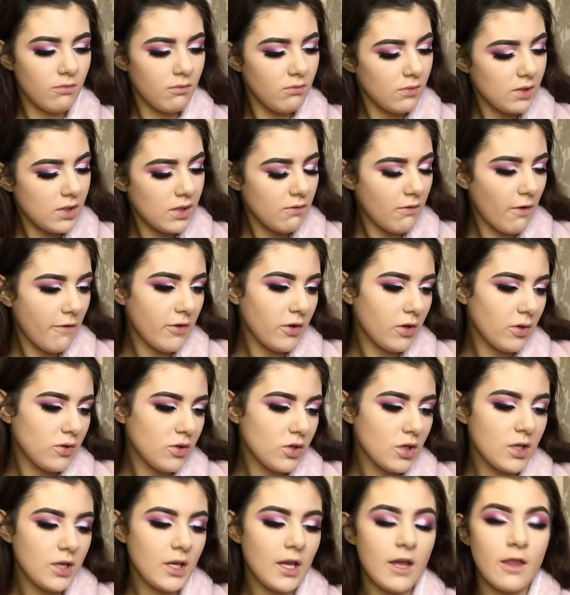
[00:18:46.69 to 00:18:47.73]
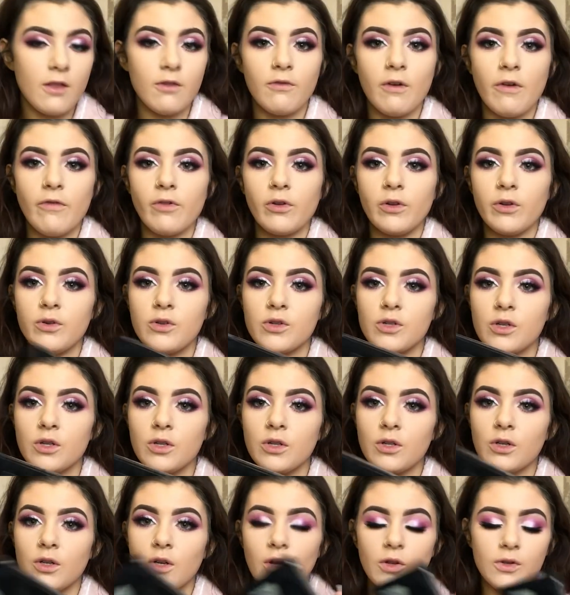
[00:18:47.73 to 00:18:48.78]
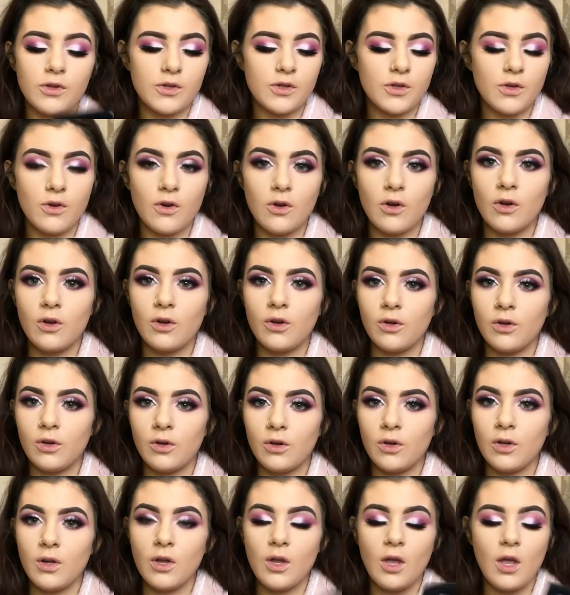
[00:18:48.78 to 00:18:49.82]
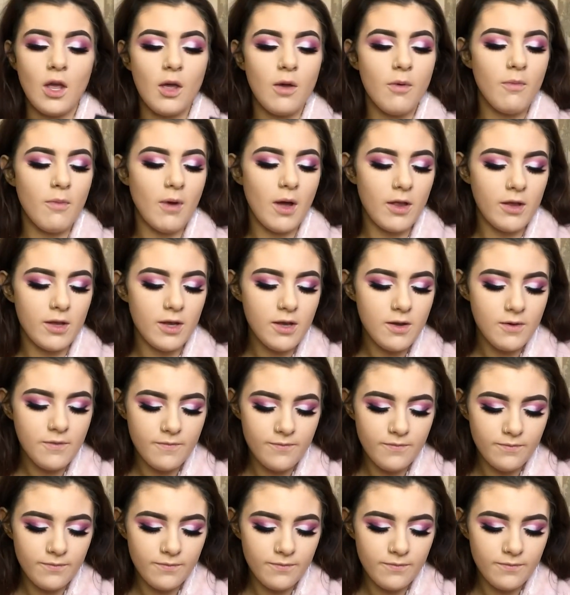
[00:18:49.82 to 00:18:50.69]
is it Revolution? Yeah, the Revolution contour palette,